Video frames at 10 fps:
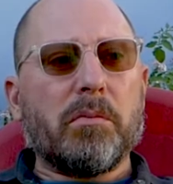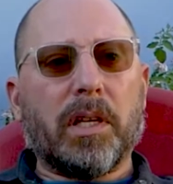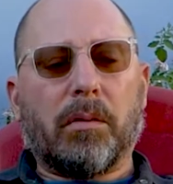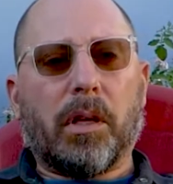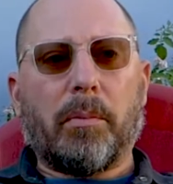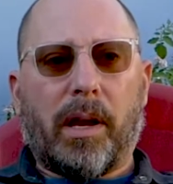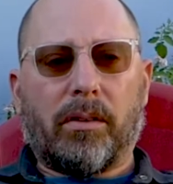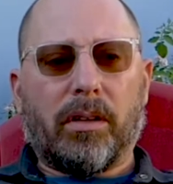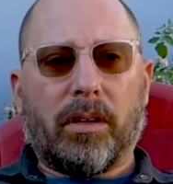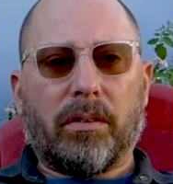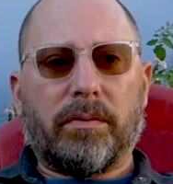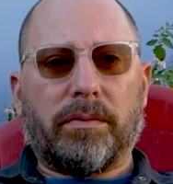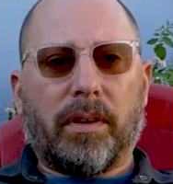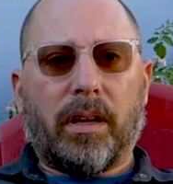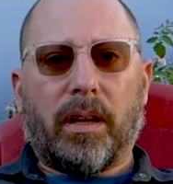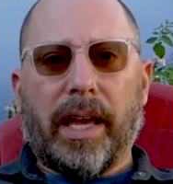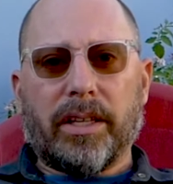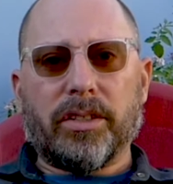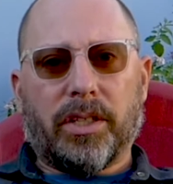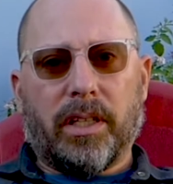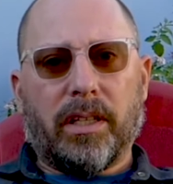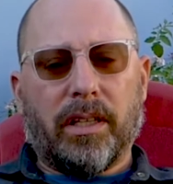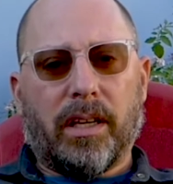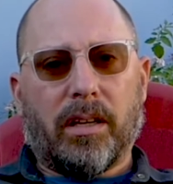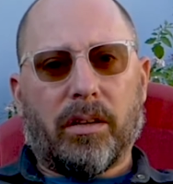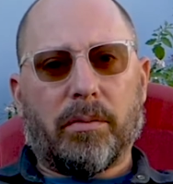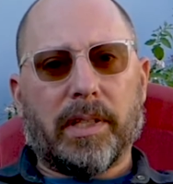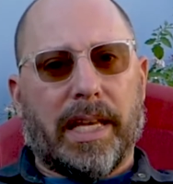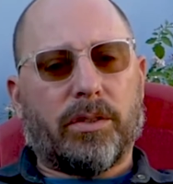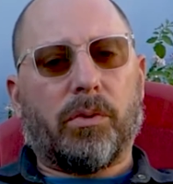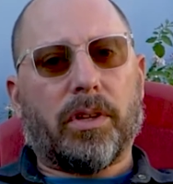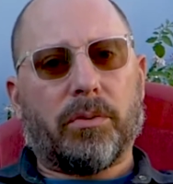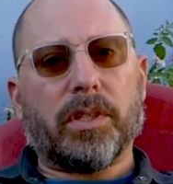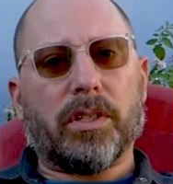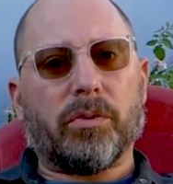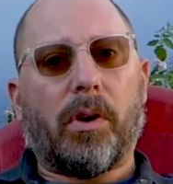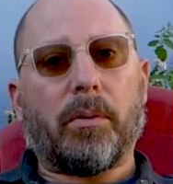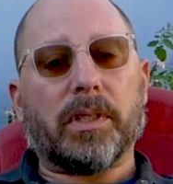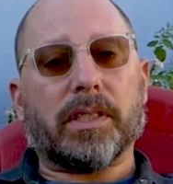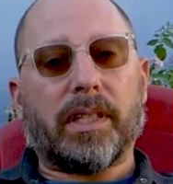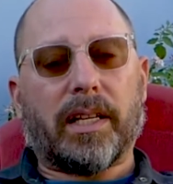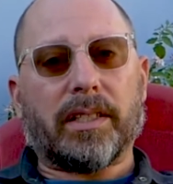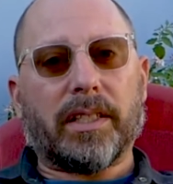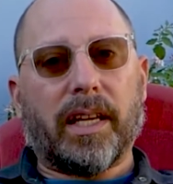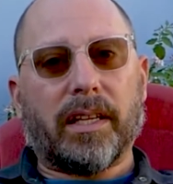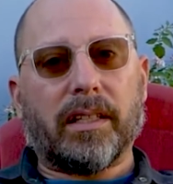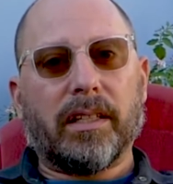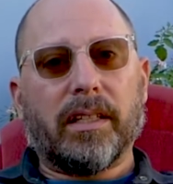minimal amount of energy. And that's one of the reasons why we decided to get it.